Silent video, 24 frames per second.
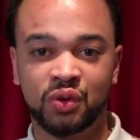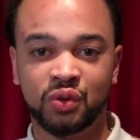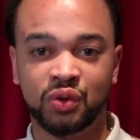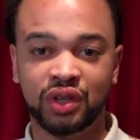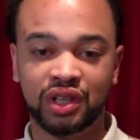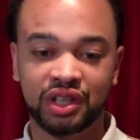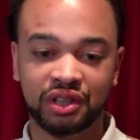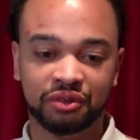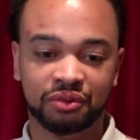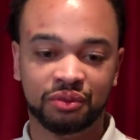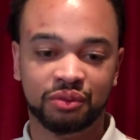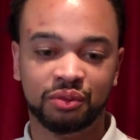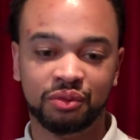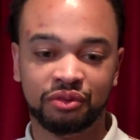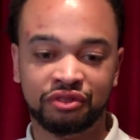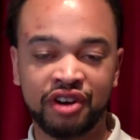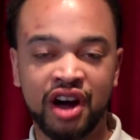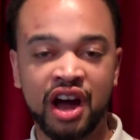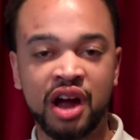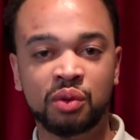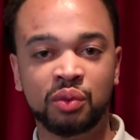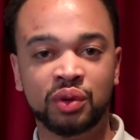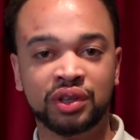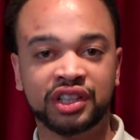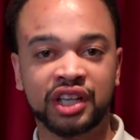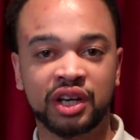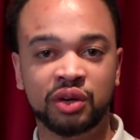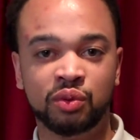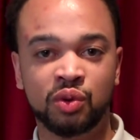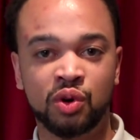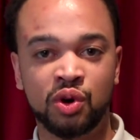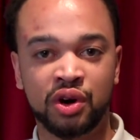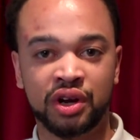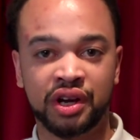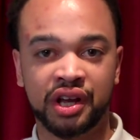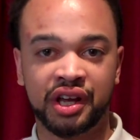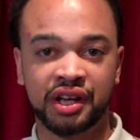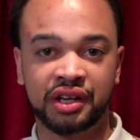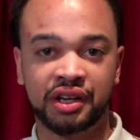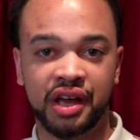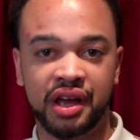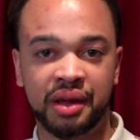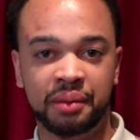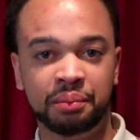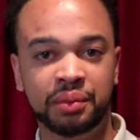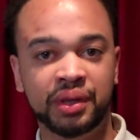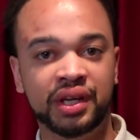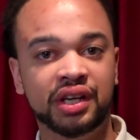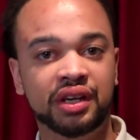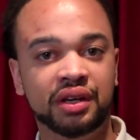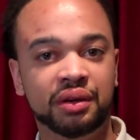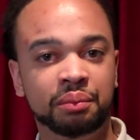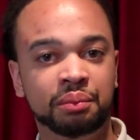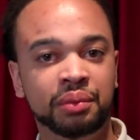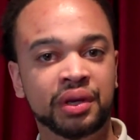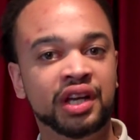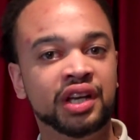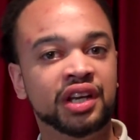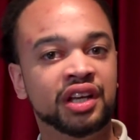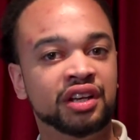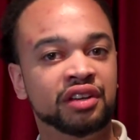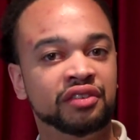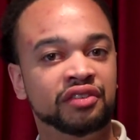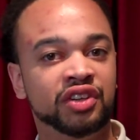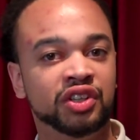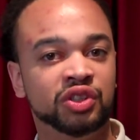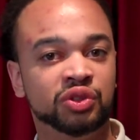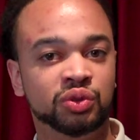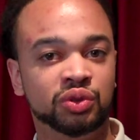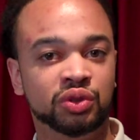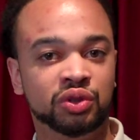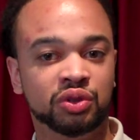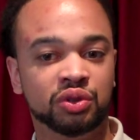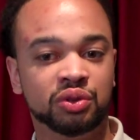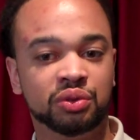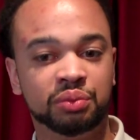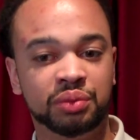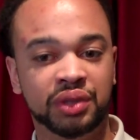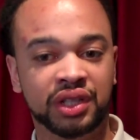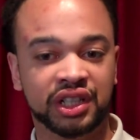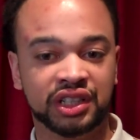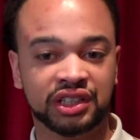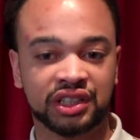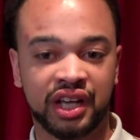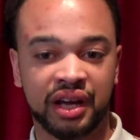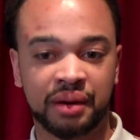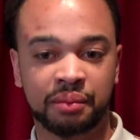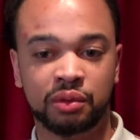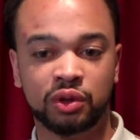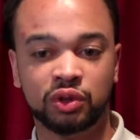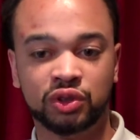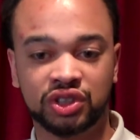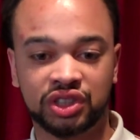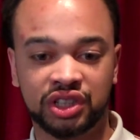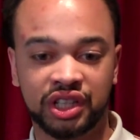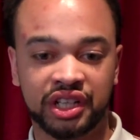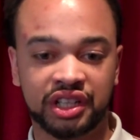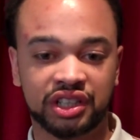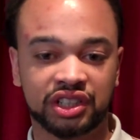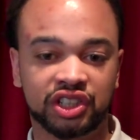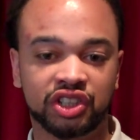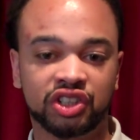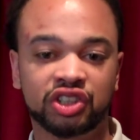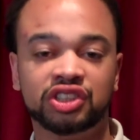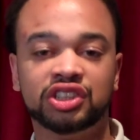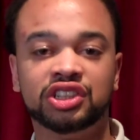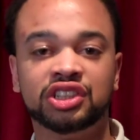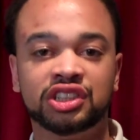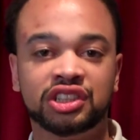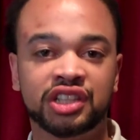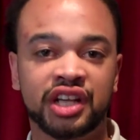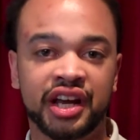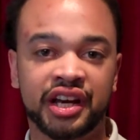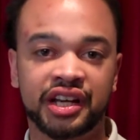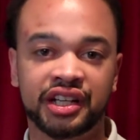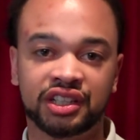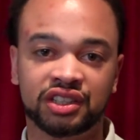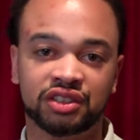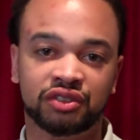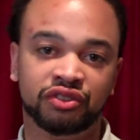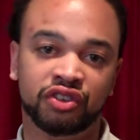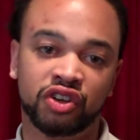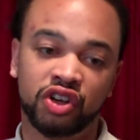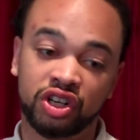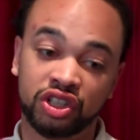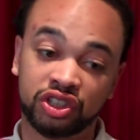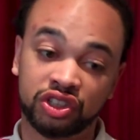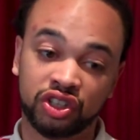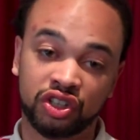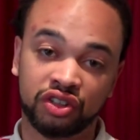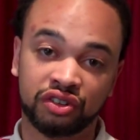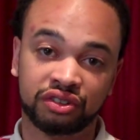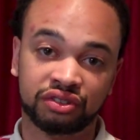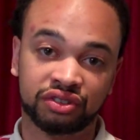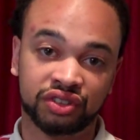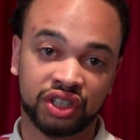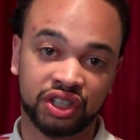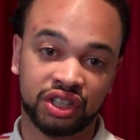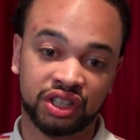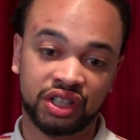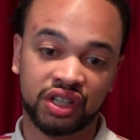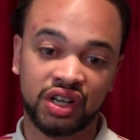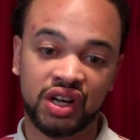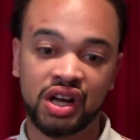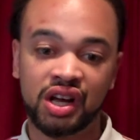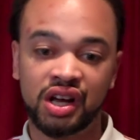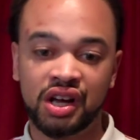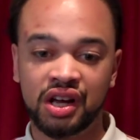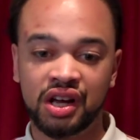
really find what they want and be an individual, because like most things here in Cincinnati, it's a very conservative city,